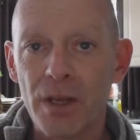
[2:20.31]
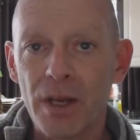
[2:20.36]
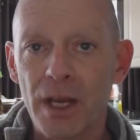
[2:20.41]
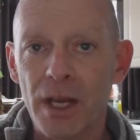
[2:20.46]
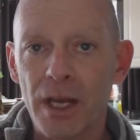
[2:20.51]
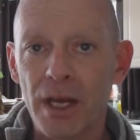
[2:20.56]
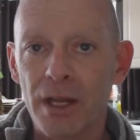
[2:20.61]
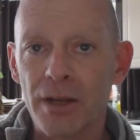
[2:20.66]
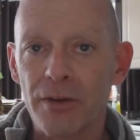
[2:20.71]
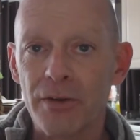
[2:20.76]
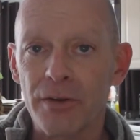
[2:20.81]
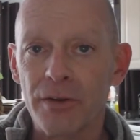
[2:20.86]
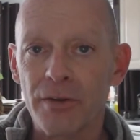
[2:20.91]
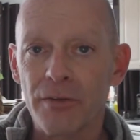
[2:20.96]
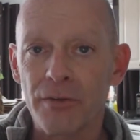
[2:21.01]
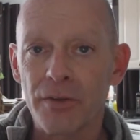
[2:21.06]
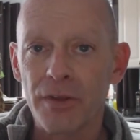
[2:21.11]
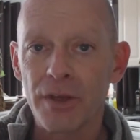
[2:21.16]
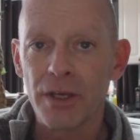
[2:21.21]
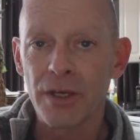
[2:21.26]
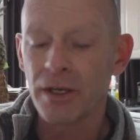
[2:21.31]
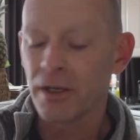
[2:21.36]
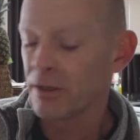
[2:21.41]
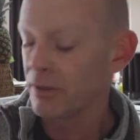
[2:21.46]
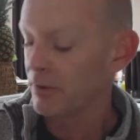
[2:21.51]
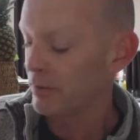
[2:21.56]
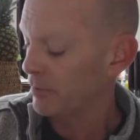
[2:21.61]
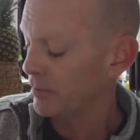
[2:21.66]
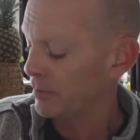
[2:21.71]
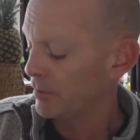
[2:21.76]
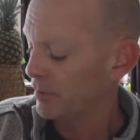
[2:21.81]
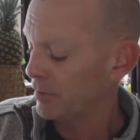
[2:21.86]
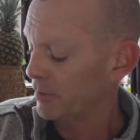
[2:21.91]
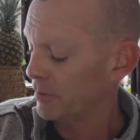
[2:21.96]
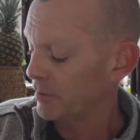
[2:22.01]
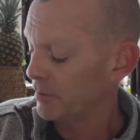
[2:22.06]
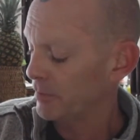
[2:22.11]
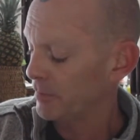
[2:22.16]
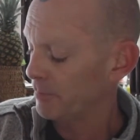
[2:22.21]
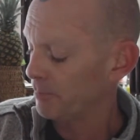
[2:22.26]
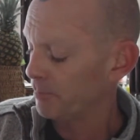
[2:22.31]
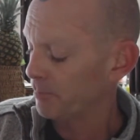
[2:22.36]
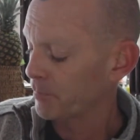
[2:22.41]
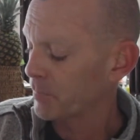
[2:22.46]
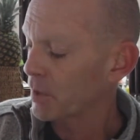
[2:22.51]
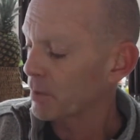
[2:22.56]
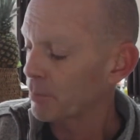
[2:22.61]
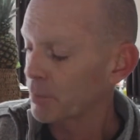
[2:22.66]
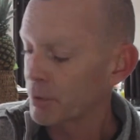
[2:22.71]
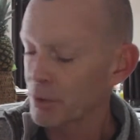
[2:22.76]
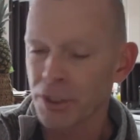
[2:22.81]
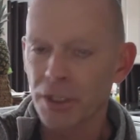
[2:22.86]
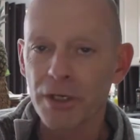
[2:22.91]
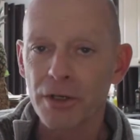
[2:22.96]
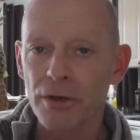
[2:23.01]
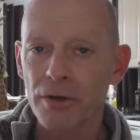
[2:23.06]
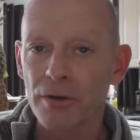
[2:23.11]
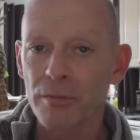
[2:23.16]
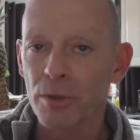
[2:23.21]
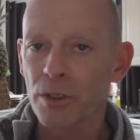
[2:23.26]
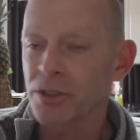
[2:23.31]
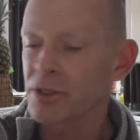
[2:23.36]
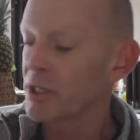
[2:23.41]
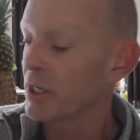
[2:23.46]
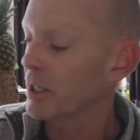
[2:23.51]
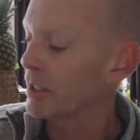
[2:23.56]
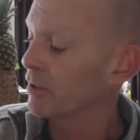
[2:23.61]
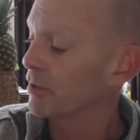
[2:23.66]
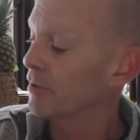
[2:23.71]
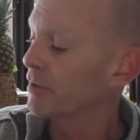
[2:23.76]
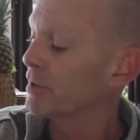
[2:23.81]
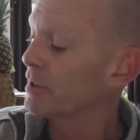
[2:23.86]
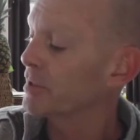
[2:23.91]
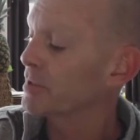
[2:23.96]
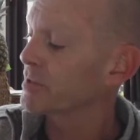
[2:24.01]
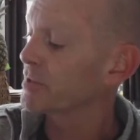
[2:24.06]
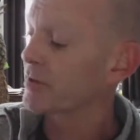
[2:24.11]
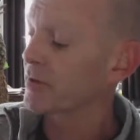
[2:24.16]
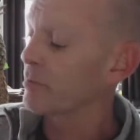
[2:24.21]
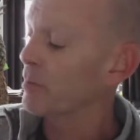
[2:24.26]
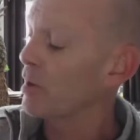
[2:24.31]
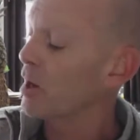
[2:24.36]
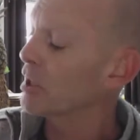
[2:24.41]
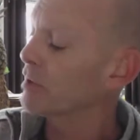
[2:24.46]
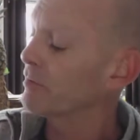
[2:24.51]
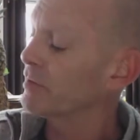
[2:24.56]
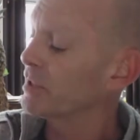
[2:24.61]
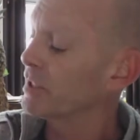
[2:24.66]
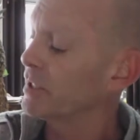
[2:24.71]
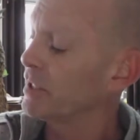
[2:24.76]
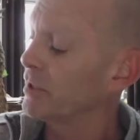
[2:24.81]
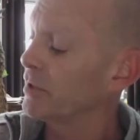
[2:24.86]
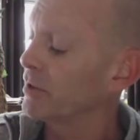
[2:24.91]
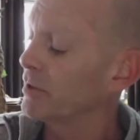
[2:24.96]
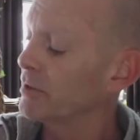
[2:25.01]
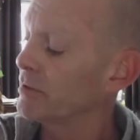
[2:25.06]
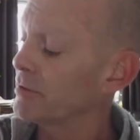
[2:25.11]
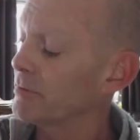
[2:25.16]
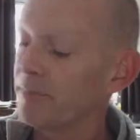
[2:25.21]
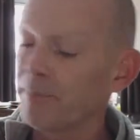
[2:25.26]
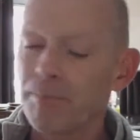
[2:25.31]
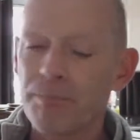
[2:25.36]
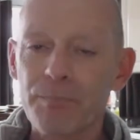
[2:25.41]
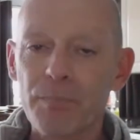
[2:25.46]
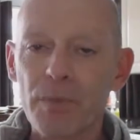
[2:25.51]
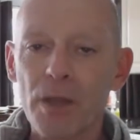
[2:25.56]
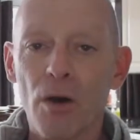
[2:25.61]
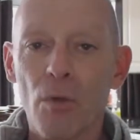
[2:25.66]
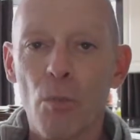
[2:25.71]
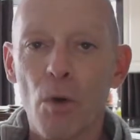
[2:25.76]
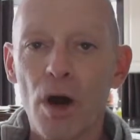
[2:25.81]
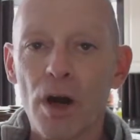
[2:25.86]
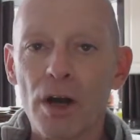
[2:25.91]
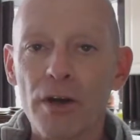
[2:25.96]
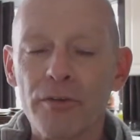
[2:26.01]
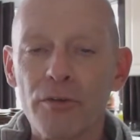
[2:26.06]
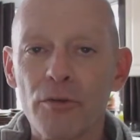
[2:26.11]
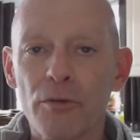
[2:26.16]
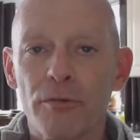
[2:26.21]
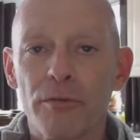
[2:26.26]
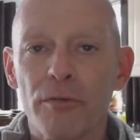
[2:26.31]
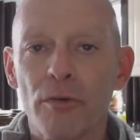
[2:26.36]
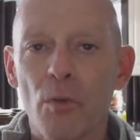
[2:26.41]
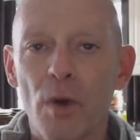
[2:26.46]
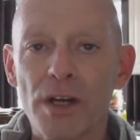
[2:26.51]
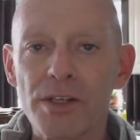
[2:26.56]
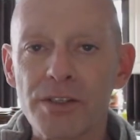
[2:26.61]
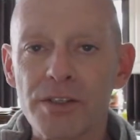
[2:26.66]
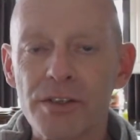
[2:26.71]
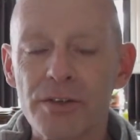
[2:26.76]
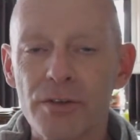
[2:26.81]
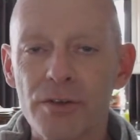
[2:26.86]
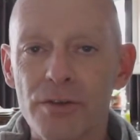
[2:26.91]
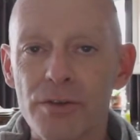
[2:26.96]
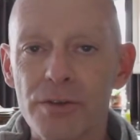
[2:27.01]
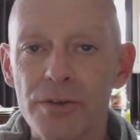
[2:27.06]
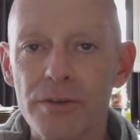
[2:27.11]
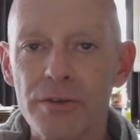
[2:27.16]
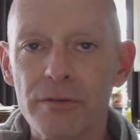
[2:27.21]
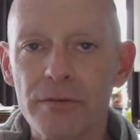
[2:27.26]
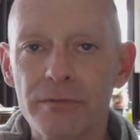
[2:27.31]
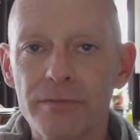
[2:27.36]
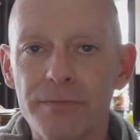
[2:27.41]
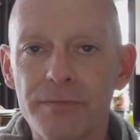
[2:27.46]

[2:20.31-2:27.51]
And the particular book title is The Bhagavad Gita, a walkthrough for Westerners.